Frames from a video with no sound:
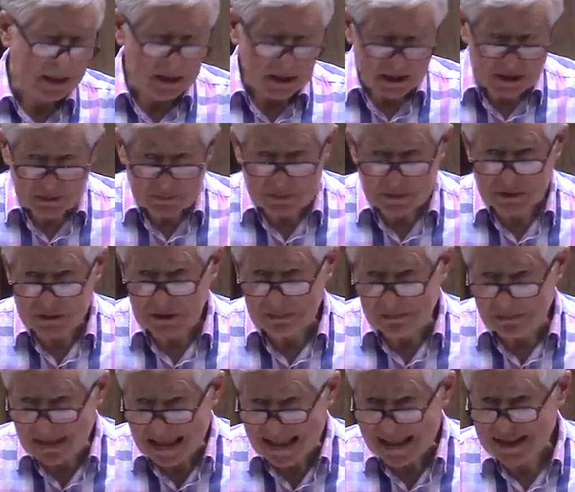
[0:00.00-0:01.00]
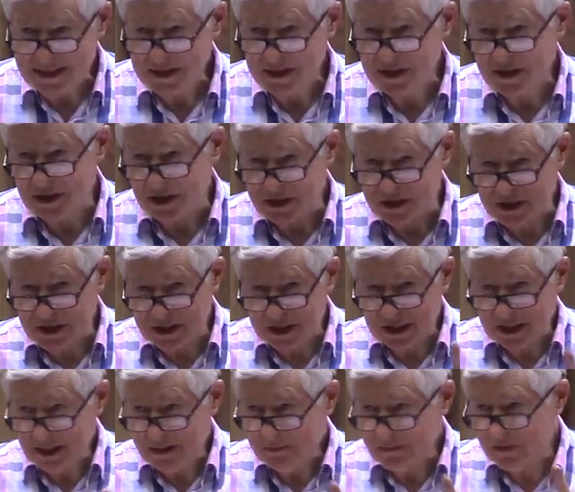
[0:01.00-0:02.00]
gospel demands the
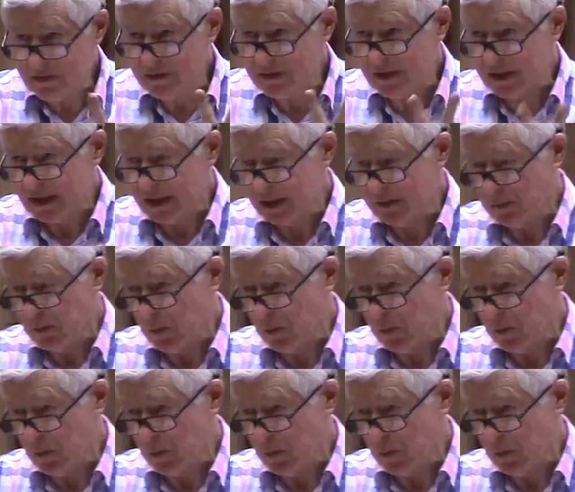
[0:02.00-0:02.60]
same thing,